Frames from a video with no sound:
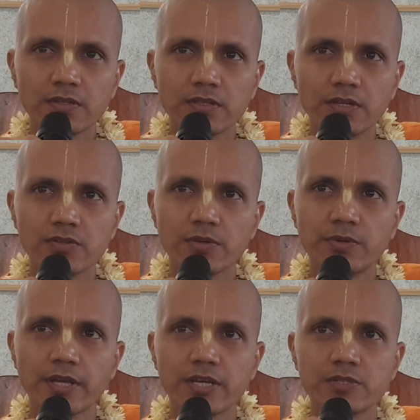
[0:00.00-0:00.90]
that if
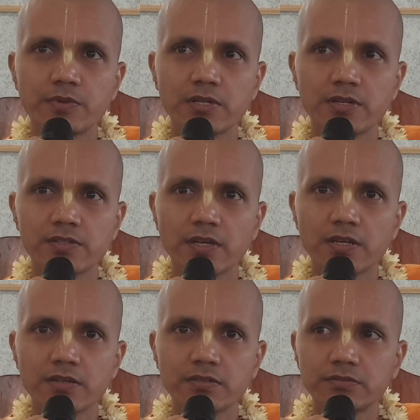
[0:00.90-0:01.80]
somebody has a material
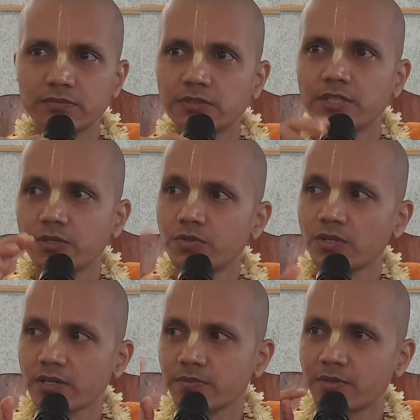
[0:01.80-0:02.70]
desire, a
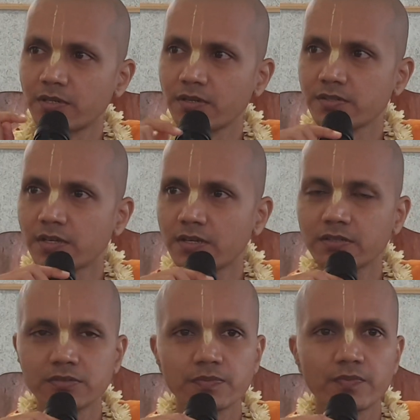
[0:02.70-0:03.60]
devotee has a material desire,
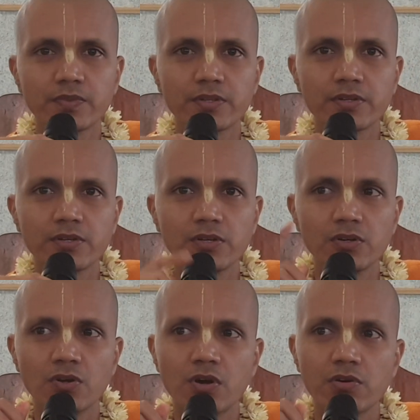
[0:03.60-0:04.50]

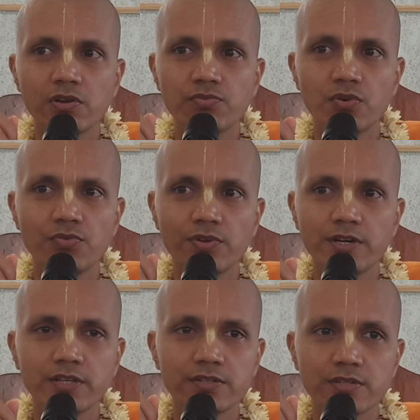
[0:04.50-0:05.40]
Lord will fulfill
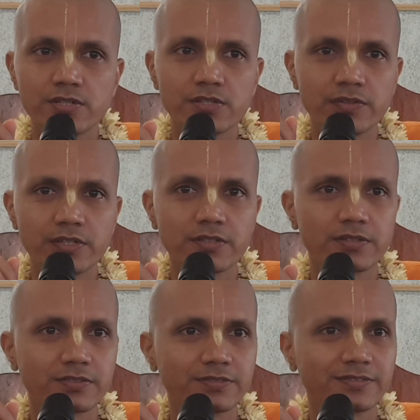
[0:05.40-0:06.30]
it in such a way
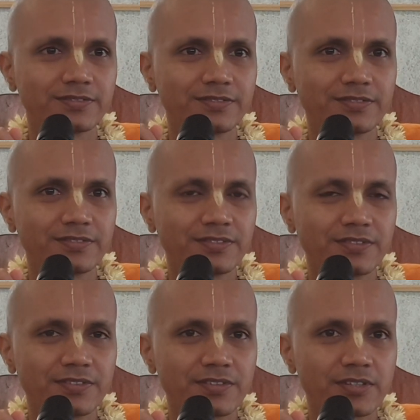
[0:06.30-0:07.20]

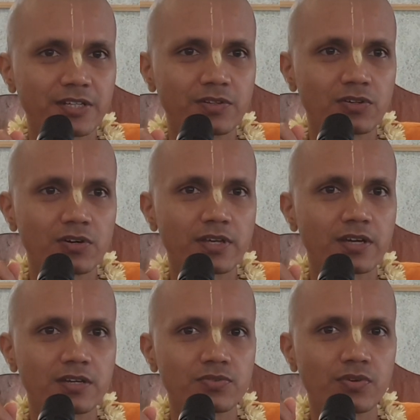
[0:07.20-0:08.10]
that he will not
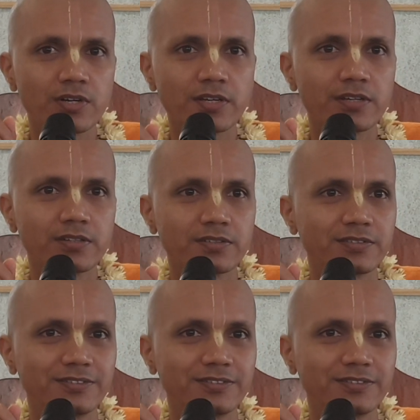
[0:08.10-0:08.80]
hanker for it again.